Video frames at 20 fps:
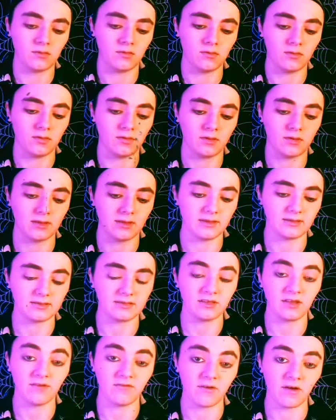get the
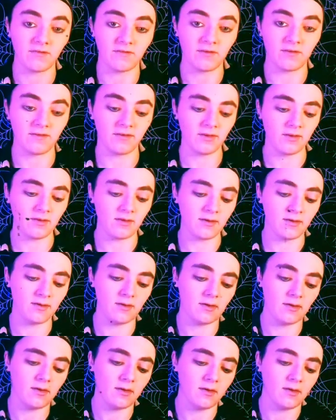stuff off of it.
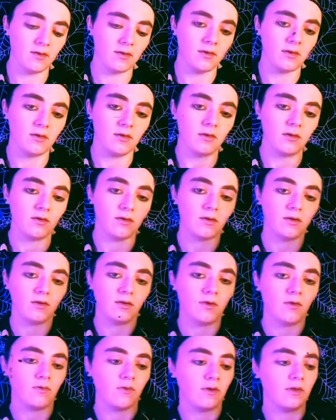Going to
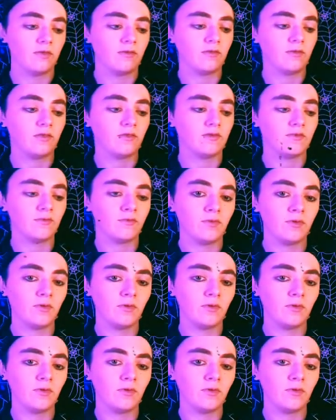go into this one.